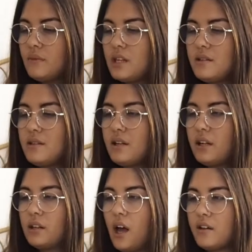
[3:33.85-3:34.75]
this is a
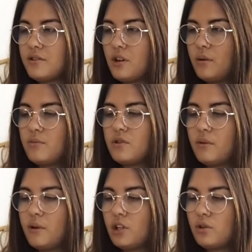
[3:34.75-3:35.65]
glass dome,
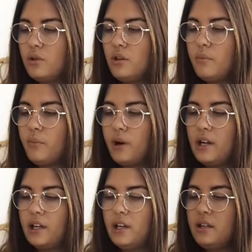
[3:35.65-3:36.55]
so make sure you don't
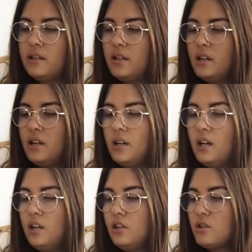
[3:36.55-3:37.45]
break it.
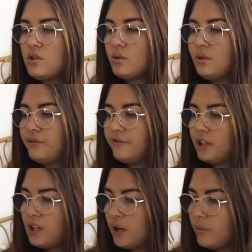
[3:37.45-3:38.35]
You just sort of
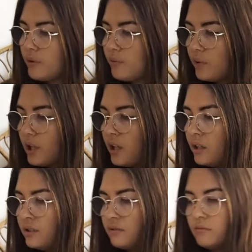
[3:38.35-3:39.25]
fill it up with
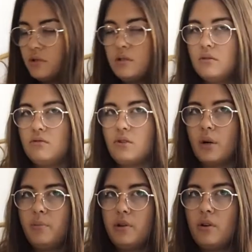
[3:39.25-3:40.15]
water,
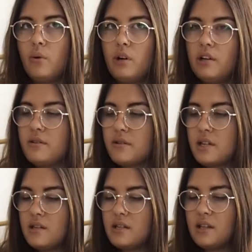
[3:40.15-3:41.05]
drop your oils
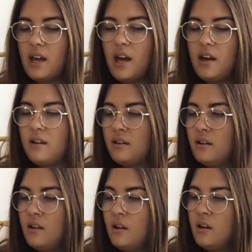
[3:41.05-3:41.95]
into there,
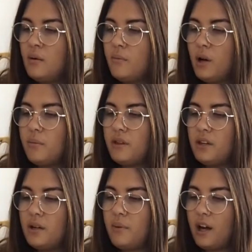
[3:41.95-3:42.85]
pop the
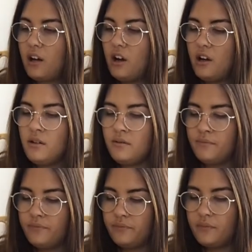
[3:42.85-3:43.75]
lid back on,
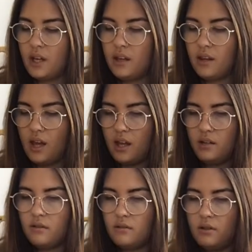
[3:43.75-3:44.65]
and
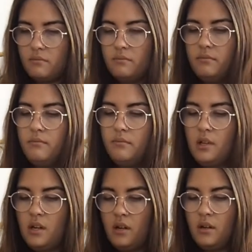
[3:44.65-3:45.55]
then, oh,
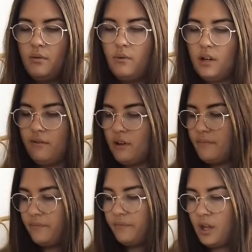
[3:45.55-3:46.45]
whatever,
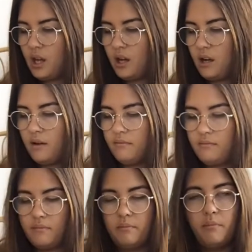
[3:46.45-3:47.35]

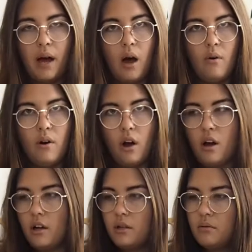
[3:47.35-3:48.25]
power
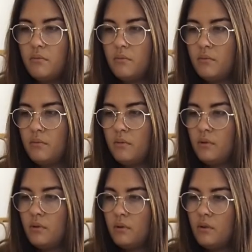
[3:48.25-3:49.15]
on.
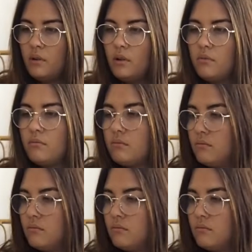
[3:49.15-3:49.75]
Oh.